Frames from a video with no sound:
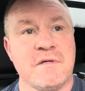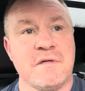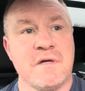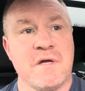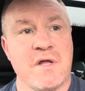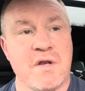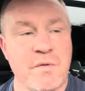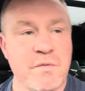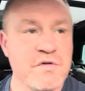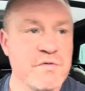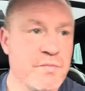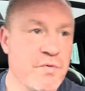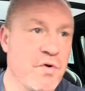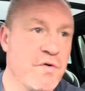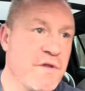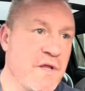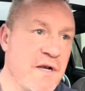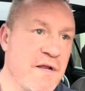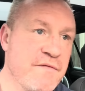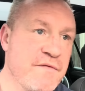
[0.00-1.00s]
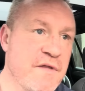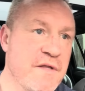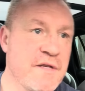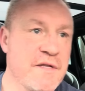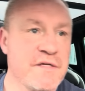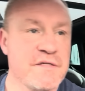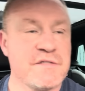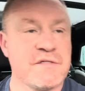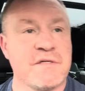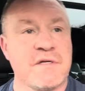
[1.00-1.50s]
and his brother lived in
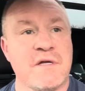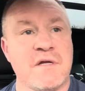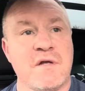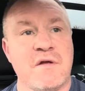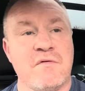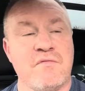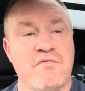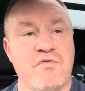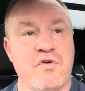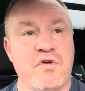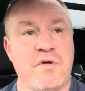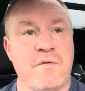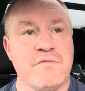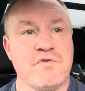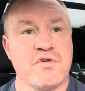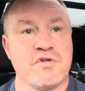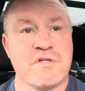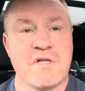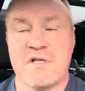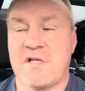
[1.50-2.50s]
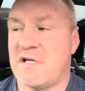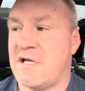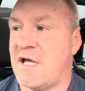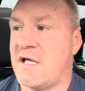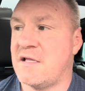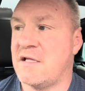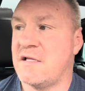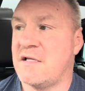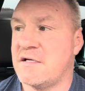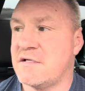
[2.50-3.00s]
this room just at the
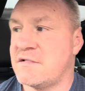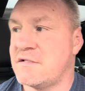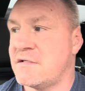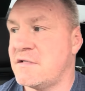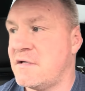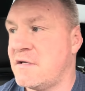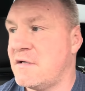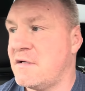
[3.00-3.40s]
end of this